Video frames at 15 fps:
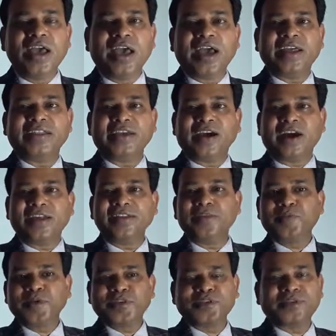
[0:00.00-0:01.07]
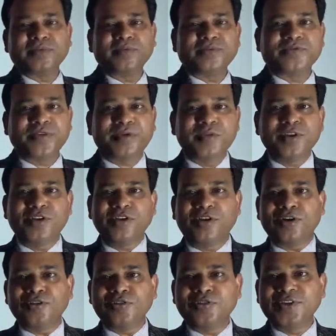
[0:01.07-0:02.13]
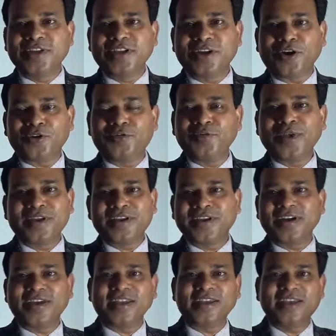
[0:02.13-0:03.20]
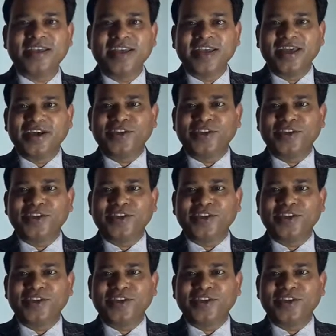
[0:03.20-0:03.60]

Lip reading: and the other person of the family will automatically